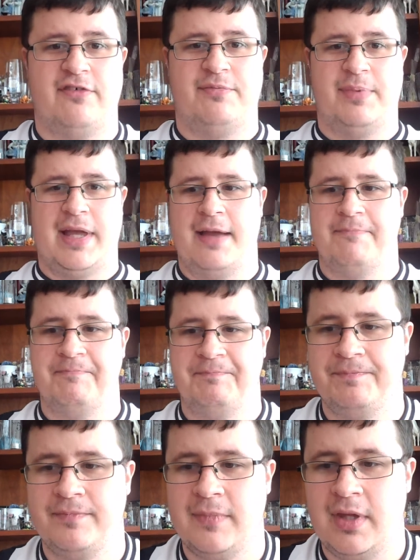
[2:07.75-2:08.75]
of fun stuff
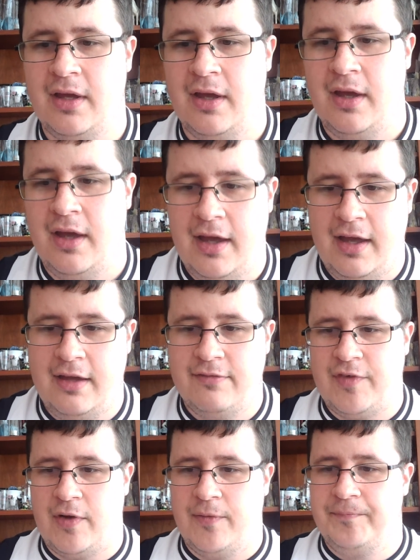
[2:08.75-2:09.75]
became
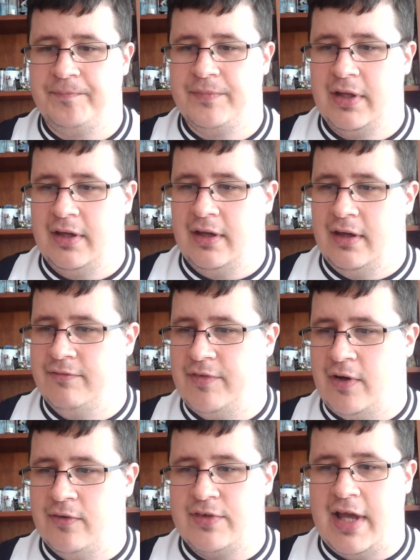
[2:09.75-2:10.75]

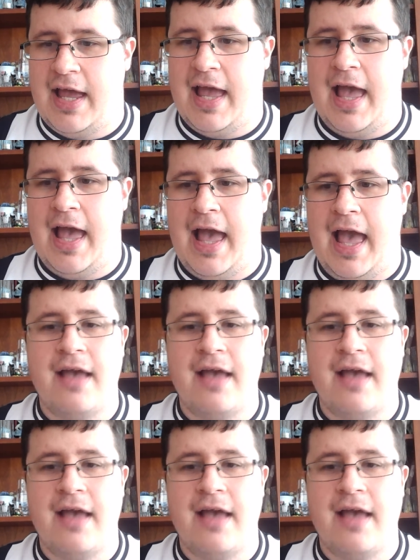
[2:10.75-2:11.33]
involved.